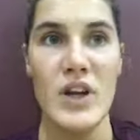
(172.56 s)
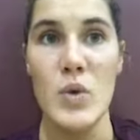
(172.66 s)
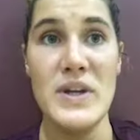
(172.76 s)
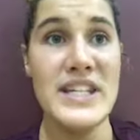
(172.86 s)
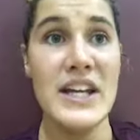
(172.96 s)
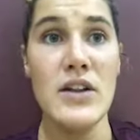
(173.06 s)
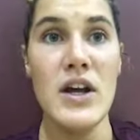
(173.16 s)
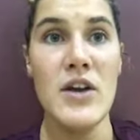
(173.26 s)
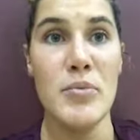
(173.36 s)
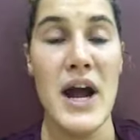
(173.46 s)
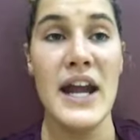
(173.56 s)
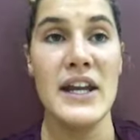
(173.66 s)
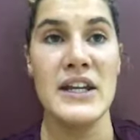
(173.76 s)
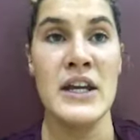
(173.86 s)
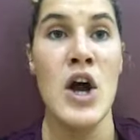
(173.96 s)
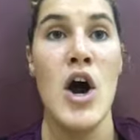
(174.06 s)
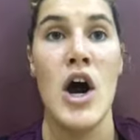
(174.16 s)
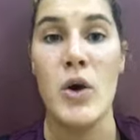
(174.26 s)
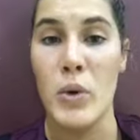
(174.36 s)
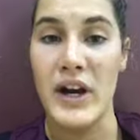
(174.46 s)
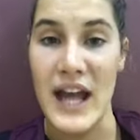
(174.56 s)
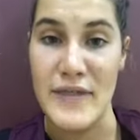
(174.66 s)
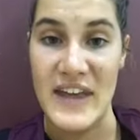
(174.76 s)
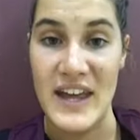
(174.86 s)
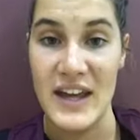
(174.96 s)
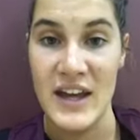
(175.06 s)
We take a lot of pride in our work ethic